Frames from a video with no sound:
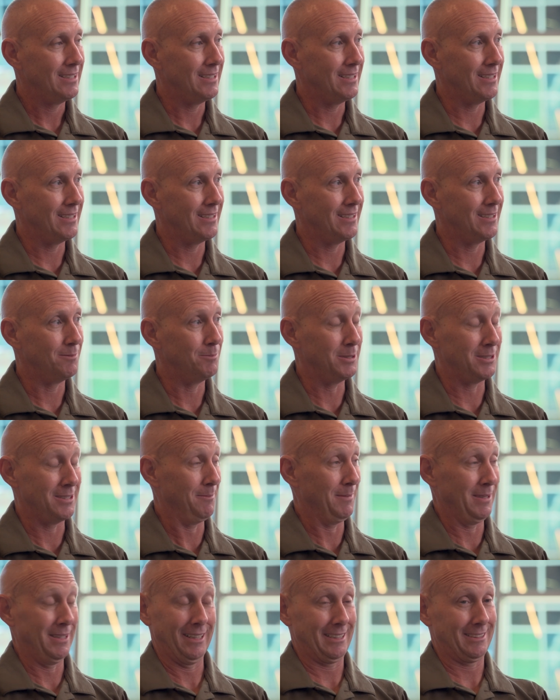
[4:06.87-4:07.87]
And, but
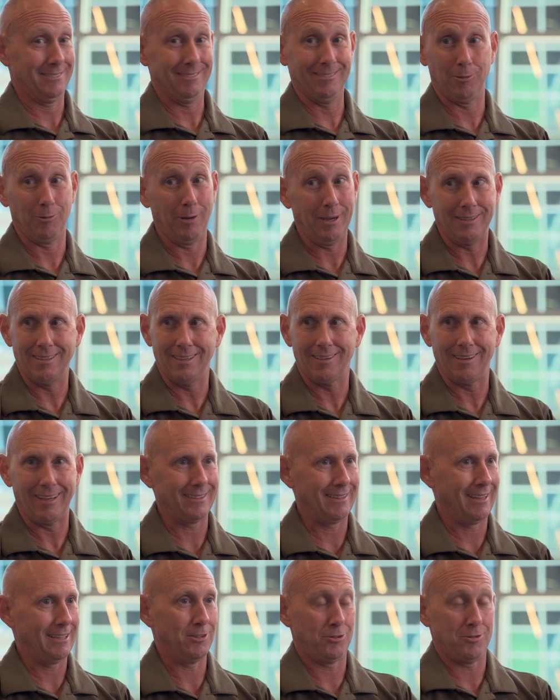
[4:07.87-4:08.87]
I mean, like, they're right there.
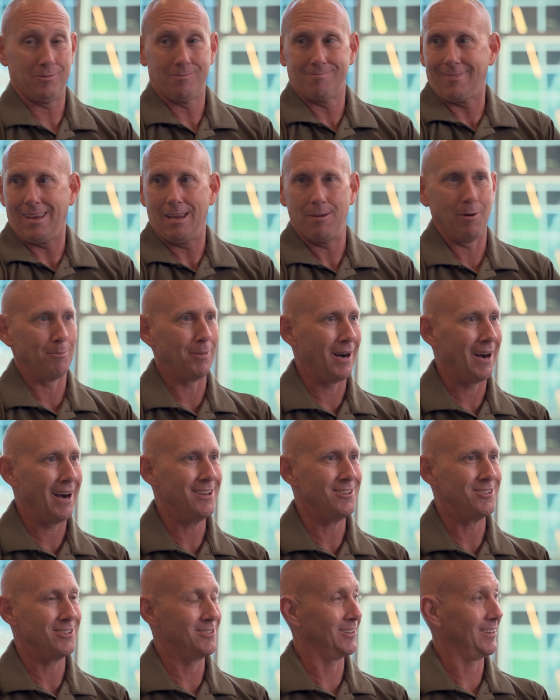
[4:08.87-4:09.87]
Like, they just came up
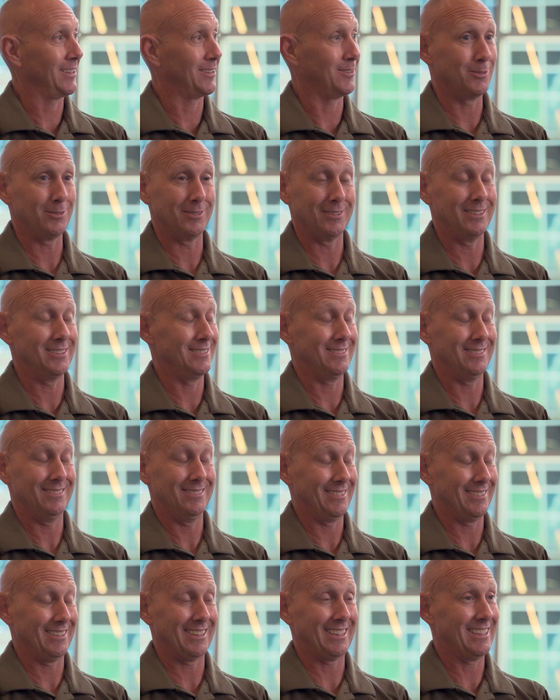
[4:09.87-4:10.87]
behind you and you're like,
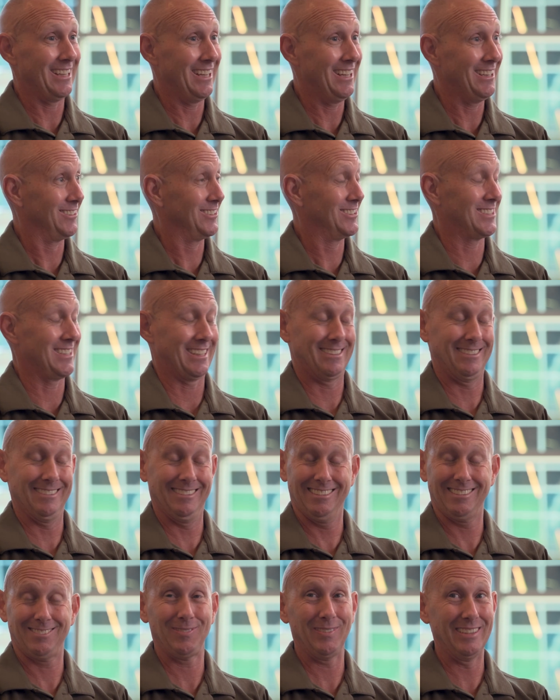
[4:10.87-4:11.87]
again, you're just like,
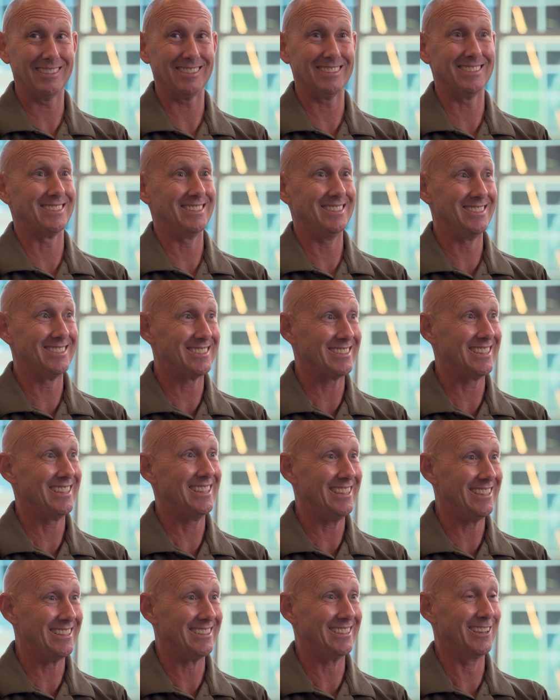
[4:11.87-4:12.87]
this place is
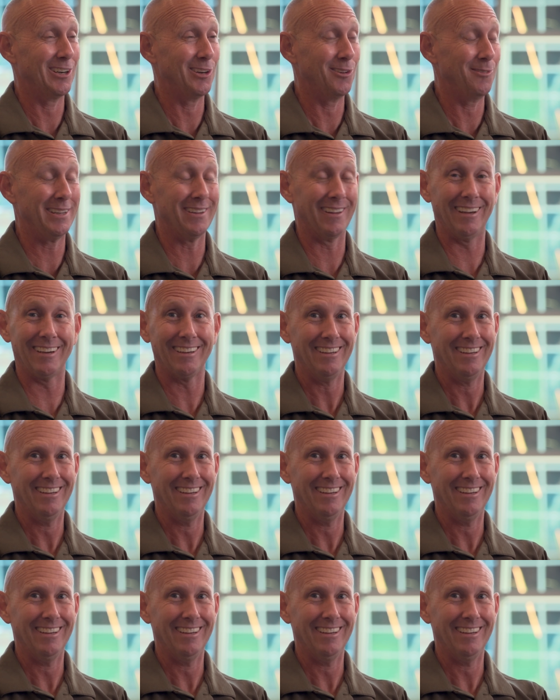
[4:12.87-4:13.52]
insane. You know what I mean? Like